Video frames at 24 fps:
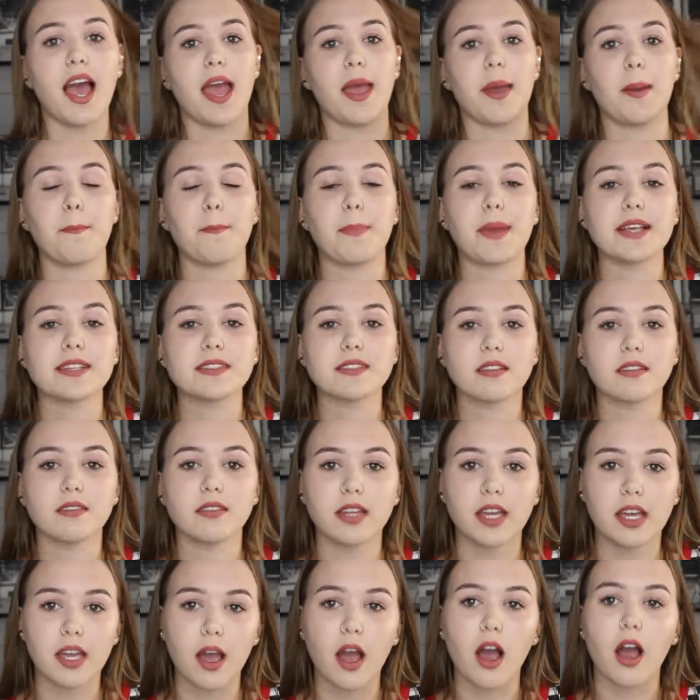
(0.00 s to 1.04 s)
And
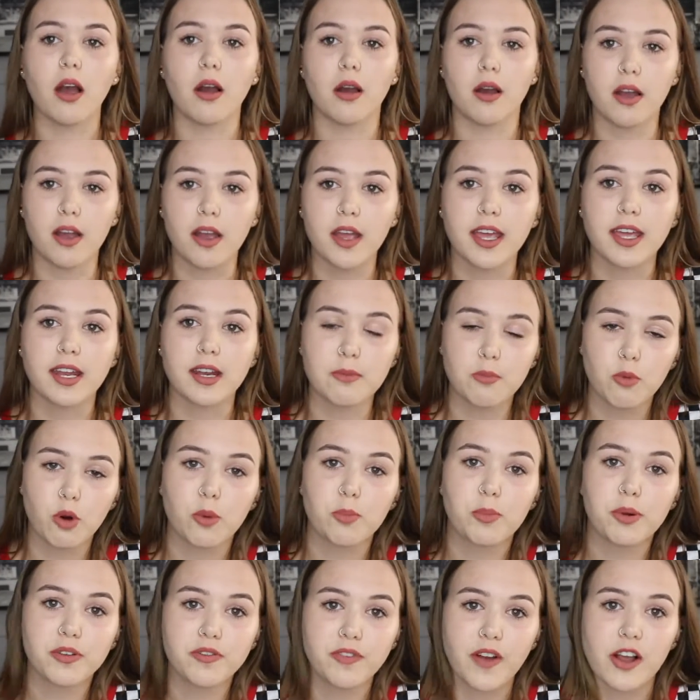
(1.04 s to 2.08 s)
basically, in a
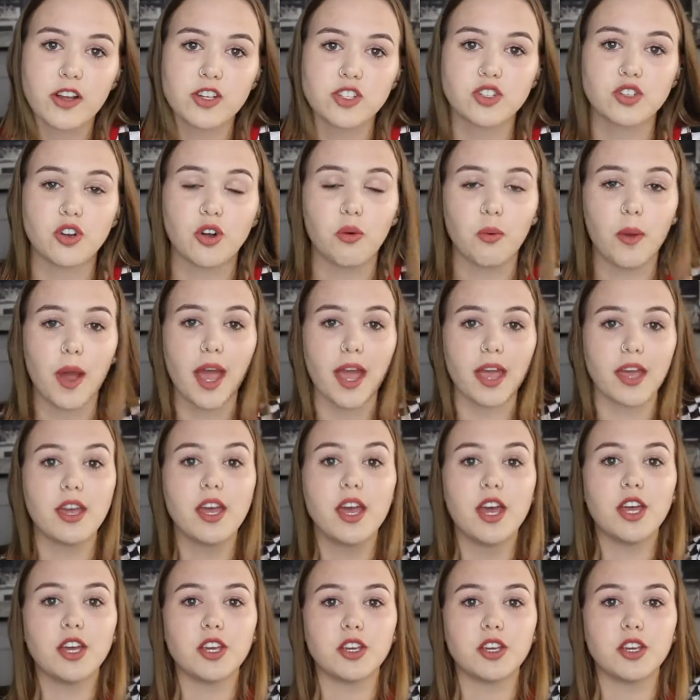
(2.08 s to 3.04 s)
more professional way,